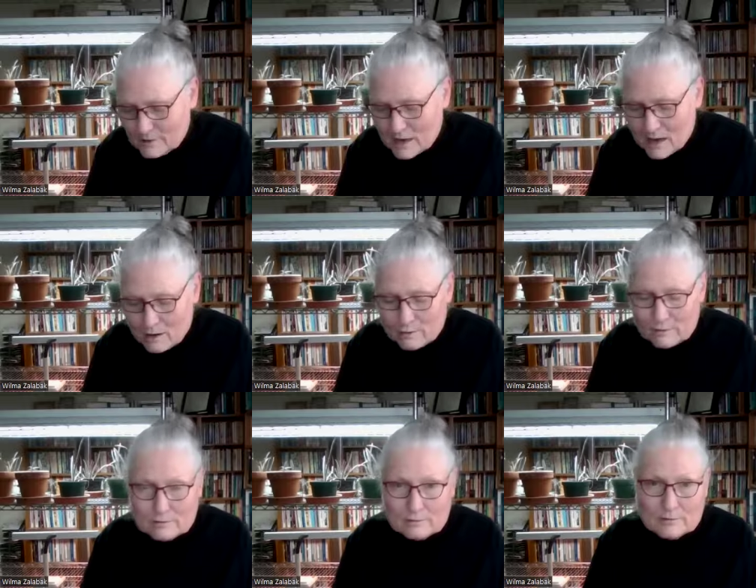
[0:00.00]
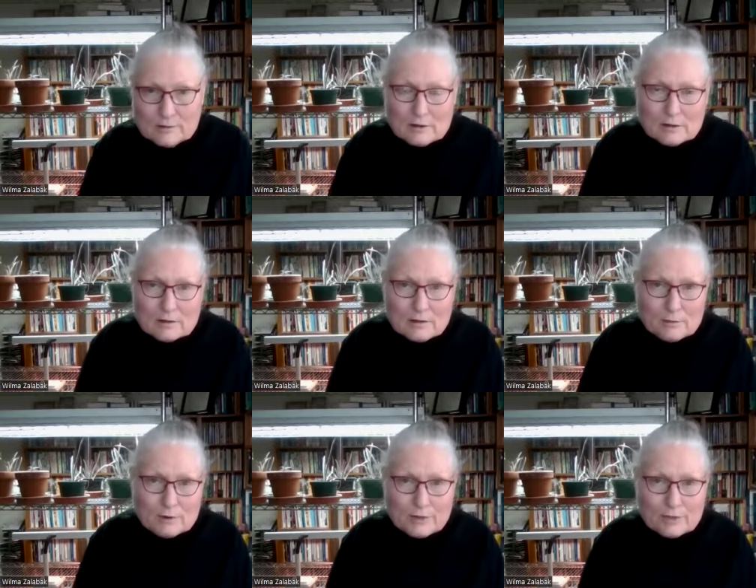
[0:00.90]
Now
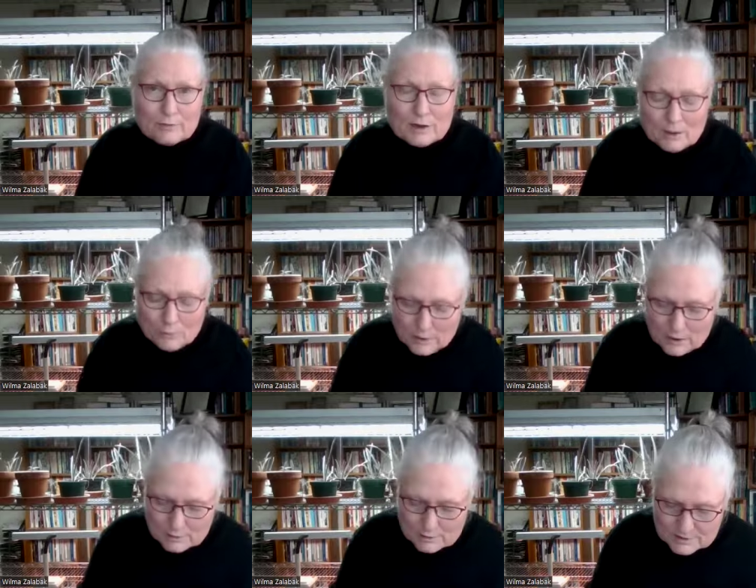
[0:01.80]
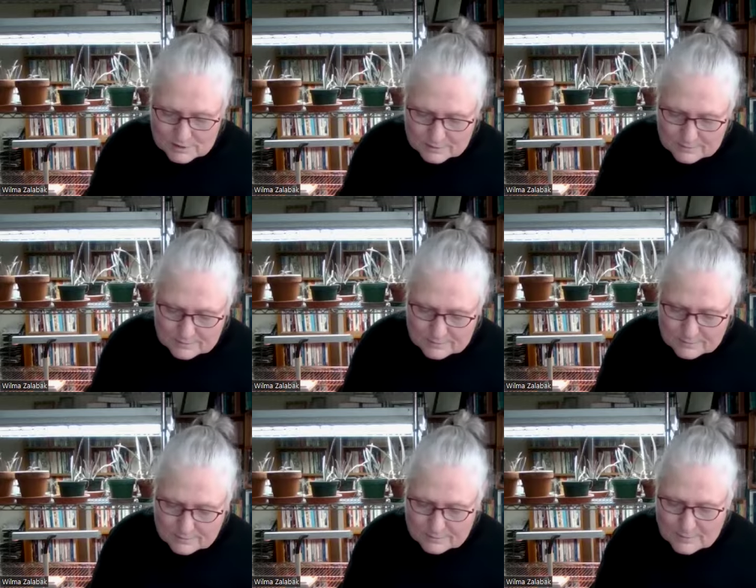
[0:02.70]
there were three widows
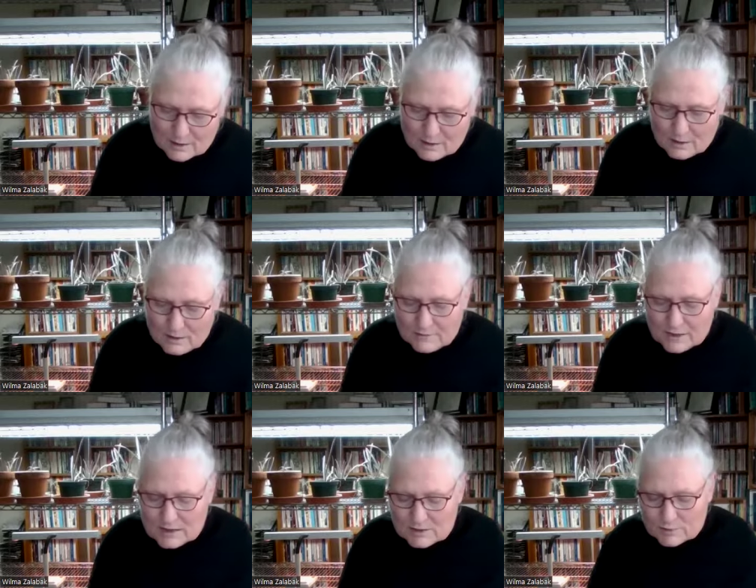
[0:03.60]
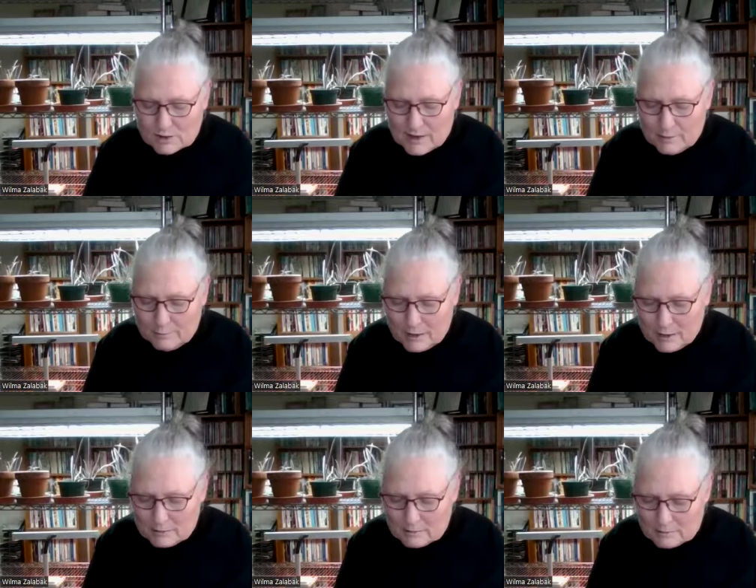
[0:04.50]
of Israelite
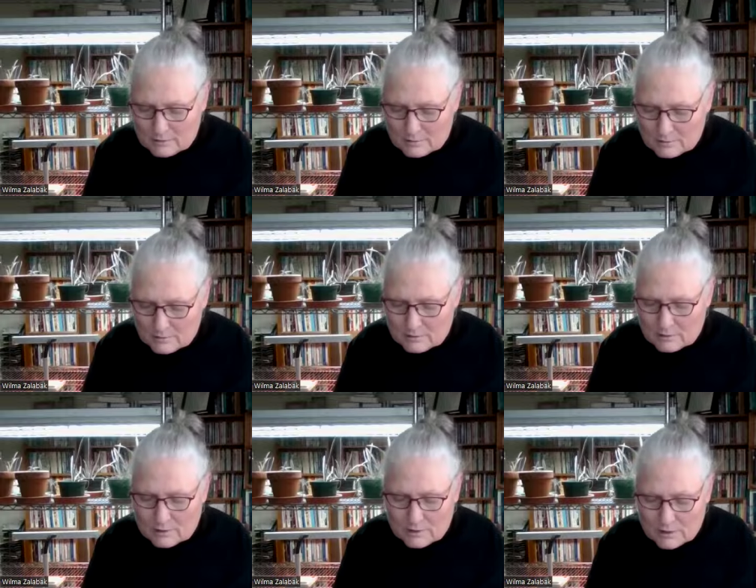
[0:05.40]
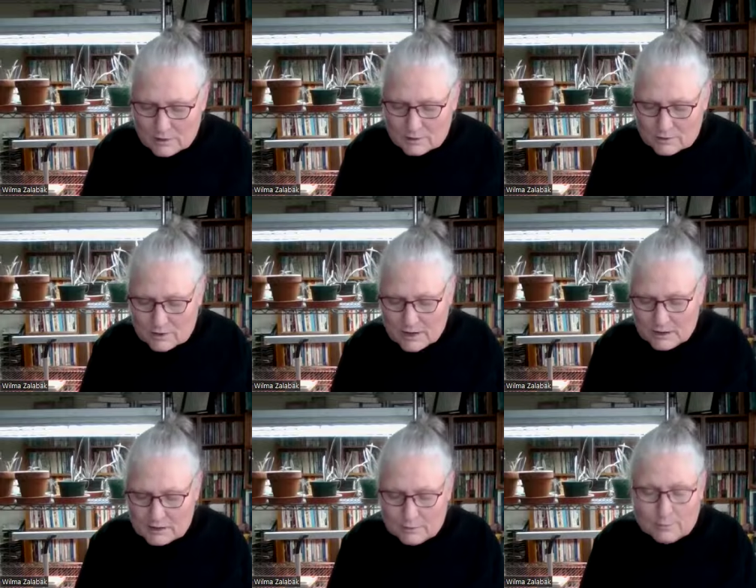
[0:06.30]
men
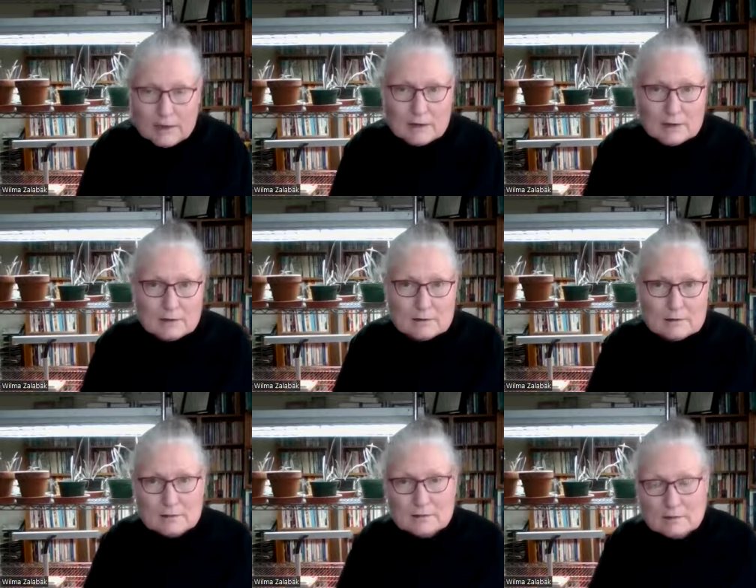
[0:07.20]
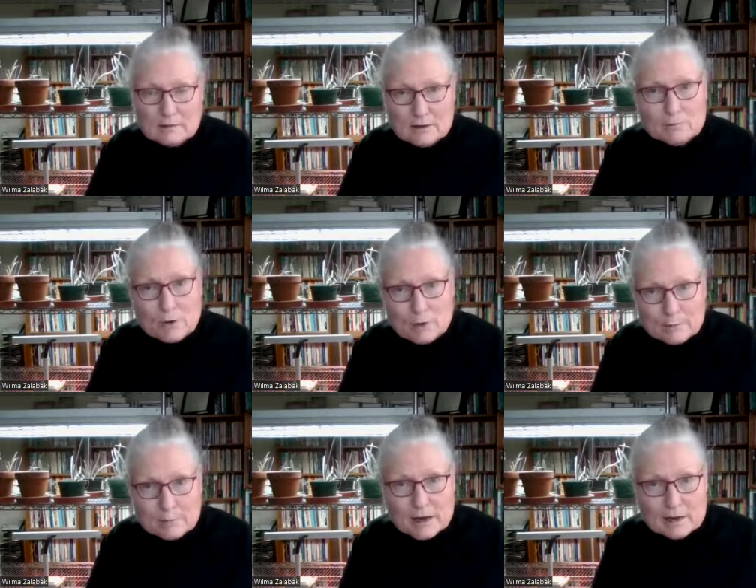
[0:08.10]
trying to make it in
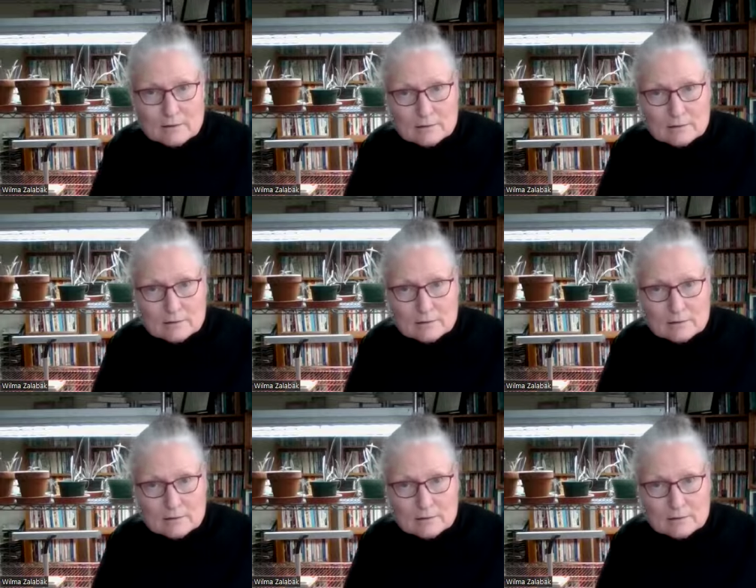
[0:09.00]
Moabite